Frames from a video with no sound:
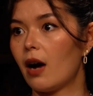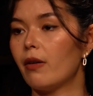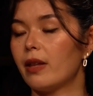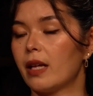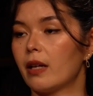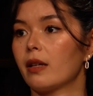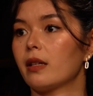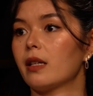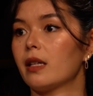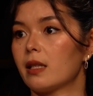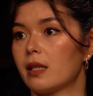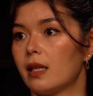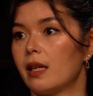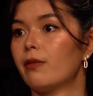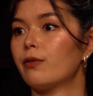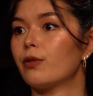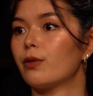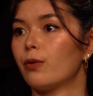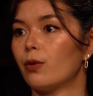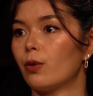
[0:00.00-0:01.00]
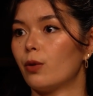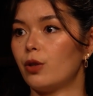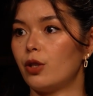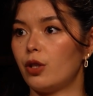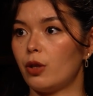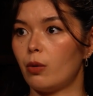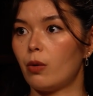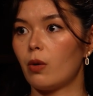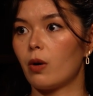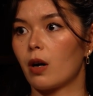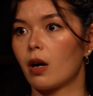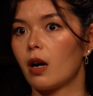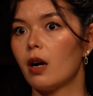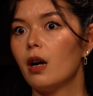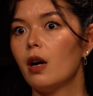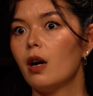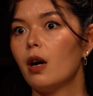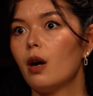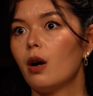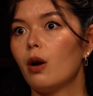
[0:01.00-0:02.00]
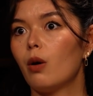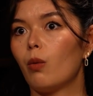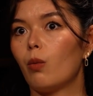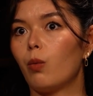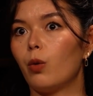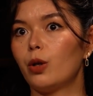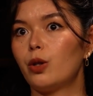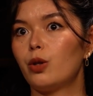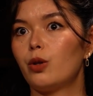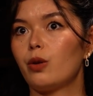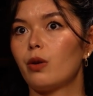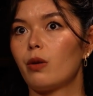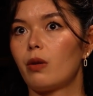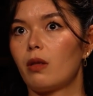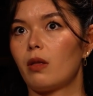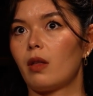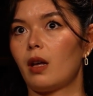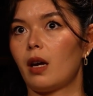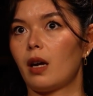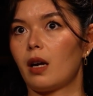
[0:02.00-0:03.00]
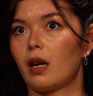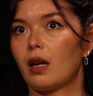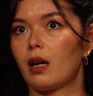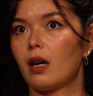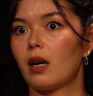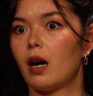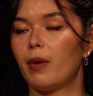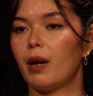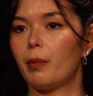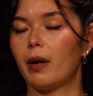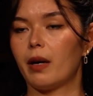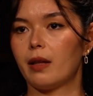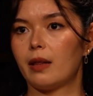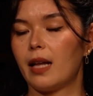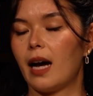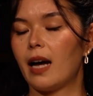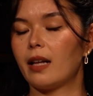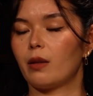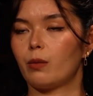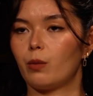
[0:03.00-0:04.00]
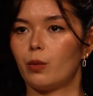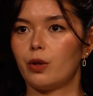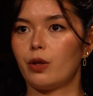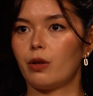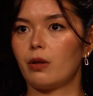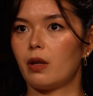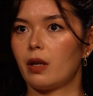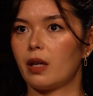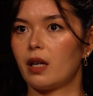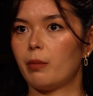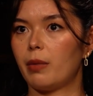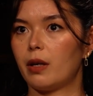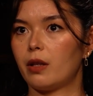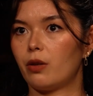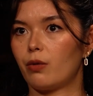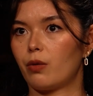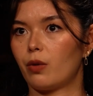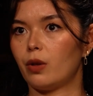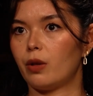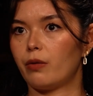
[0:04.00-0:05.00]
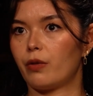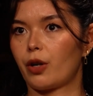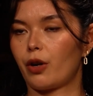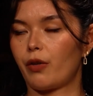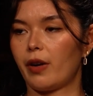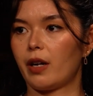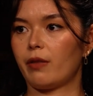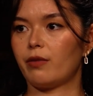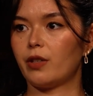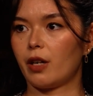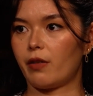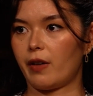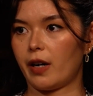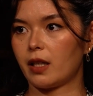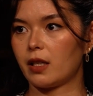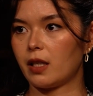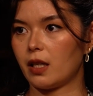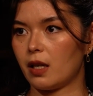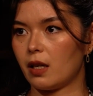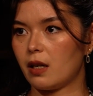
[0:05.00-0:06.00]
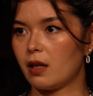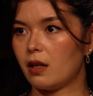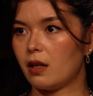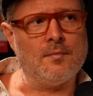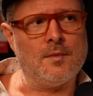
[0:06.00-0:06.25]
And now that he's left for Dior, what do you think about that? And what do you think about the role of a creative director?